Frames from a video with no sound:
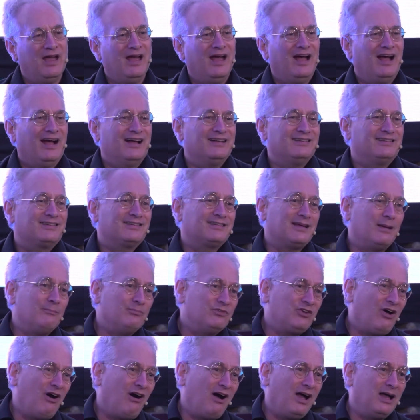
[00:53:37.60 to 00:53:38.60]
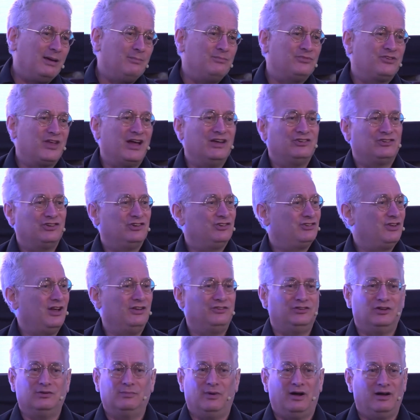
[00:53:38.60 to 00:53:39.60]
And sometimes that just
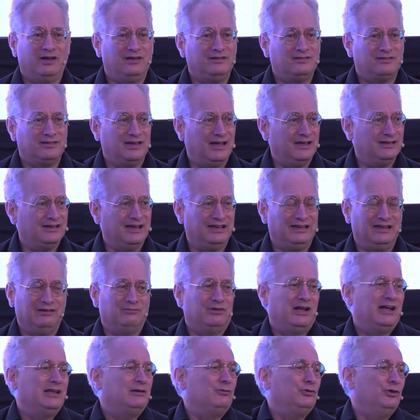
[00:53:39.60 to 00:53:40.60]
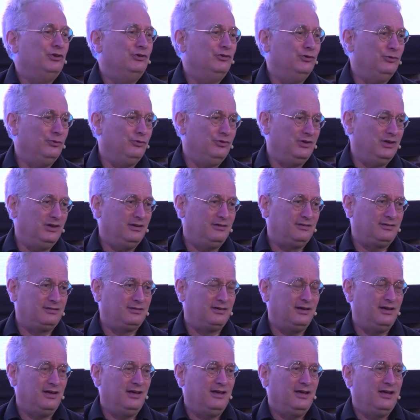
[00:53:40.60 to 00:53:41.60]
undermines it, and they think, well, I don't want to do this.
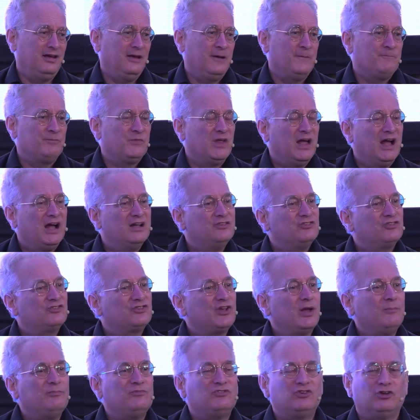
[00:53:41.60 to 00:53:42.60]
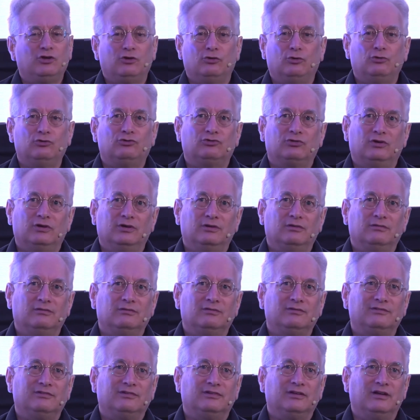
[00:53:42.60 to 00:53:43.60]
And some children,
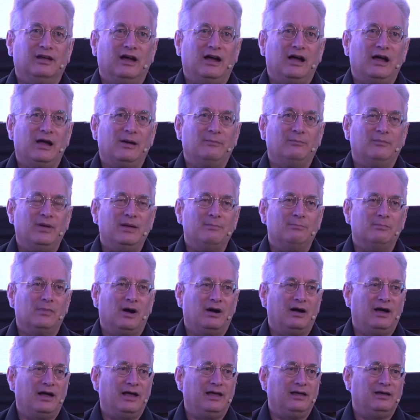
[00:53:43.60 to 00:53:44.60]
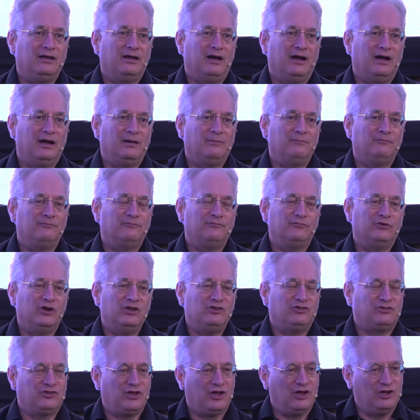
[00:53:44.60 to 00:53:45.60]
in my
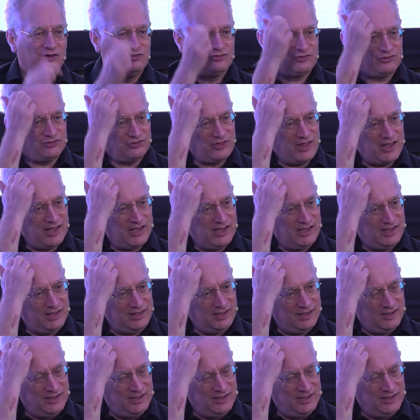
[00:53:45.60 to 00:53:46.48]
research, they